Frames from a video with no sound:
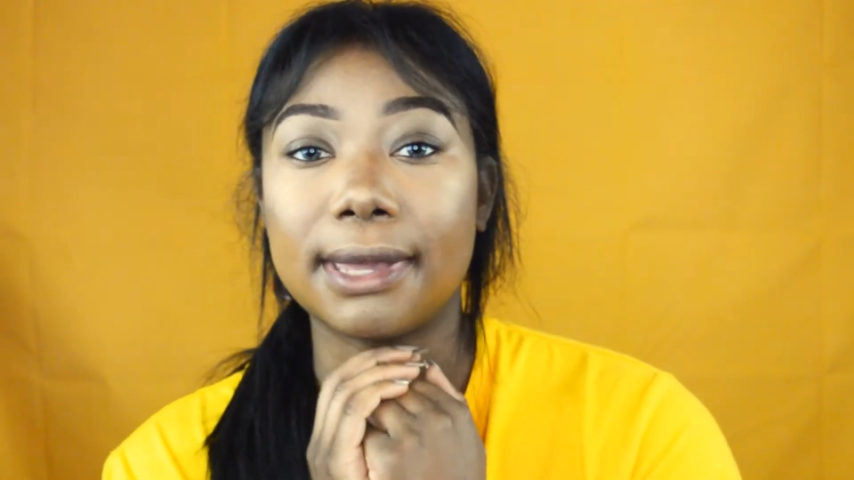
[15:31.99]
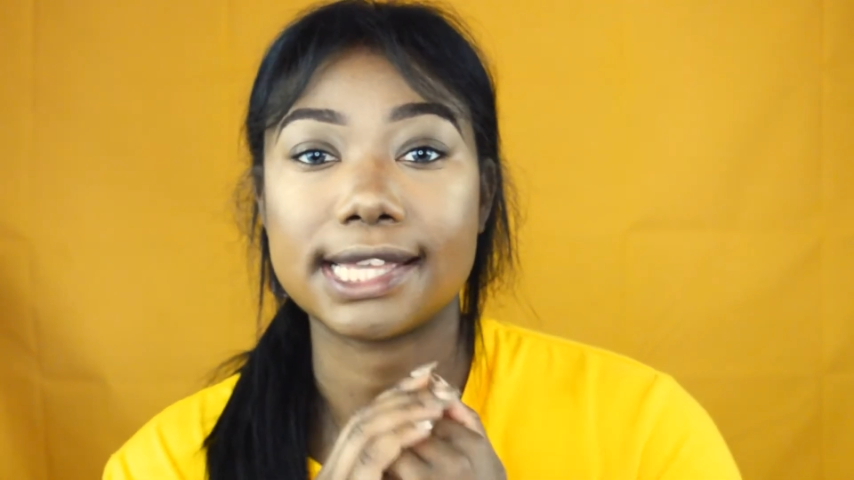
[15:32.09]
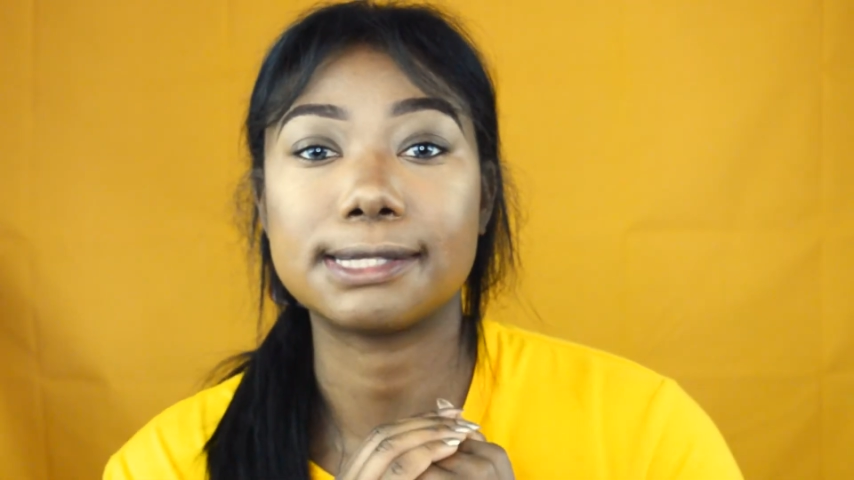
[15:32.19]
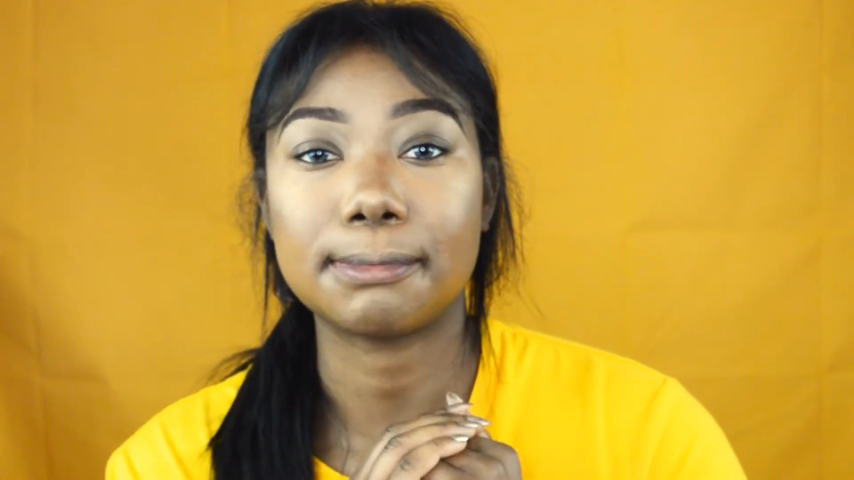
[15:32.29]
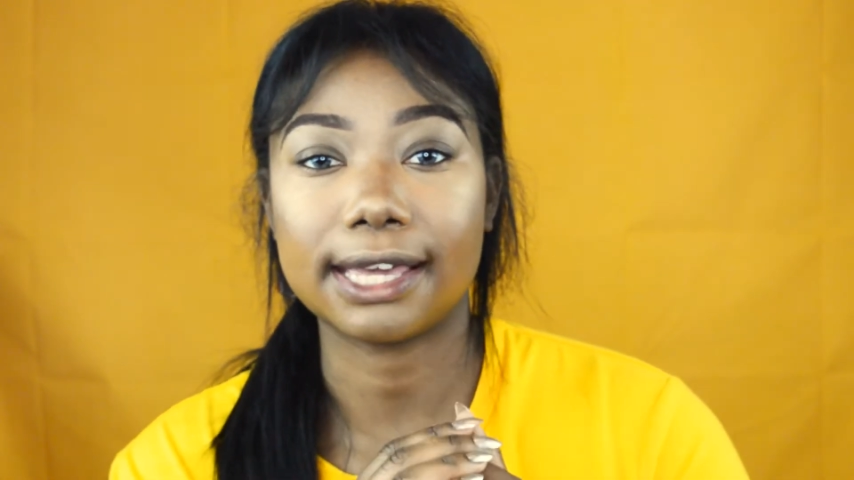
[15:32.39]

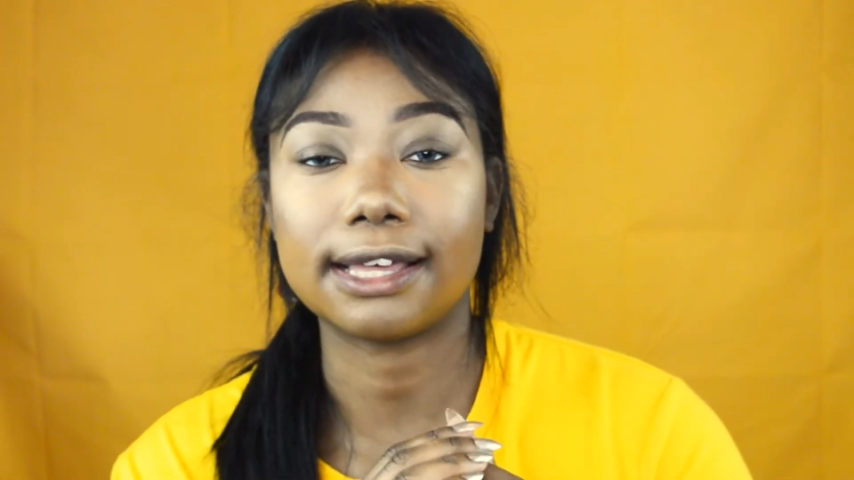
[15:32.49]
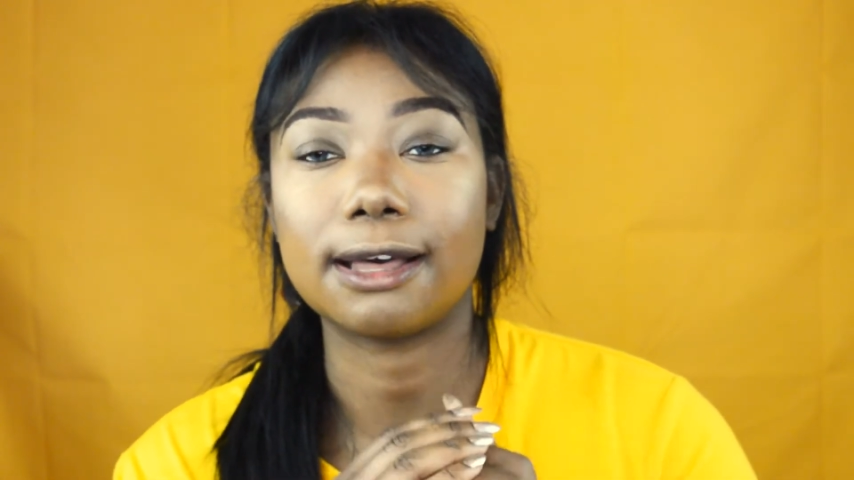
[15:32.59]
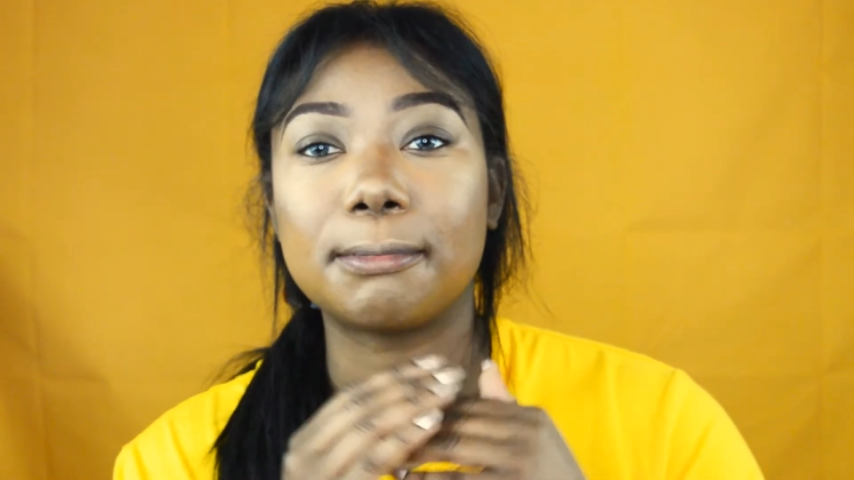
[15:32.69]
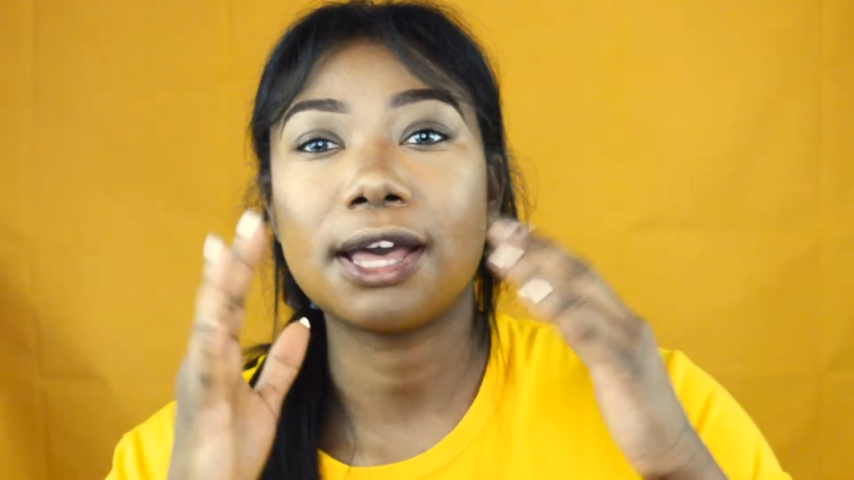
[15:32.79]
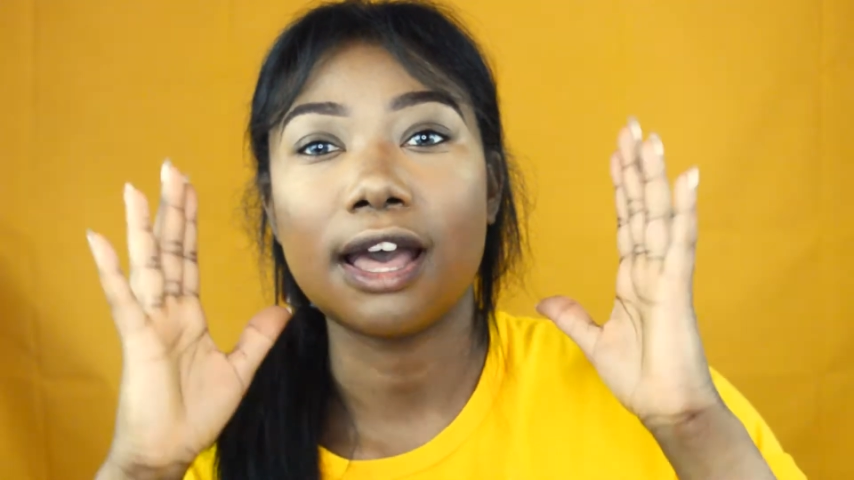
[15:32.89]
base
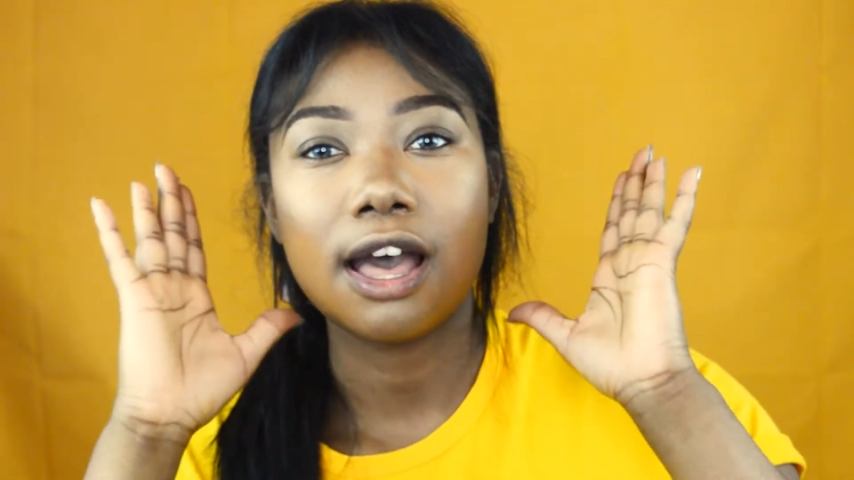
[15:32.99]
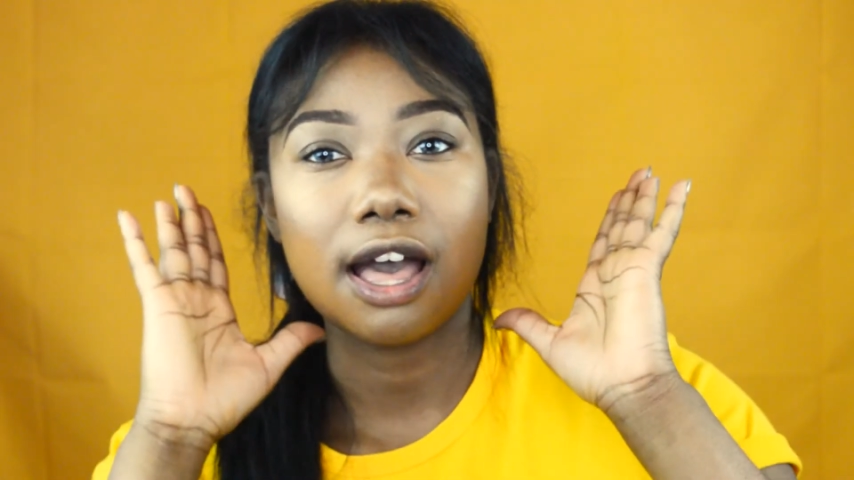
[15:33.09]
makeup.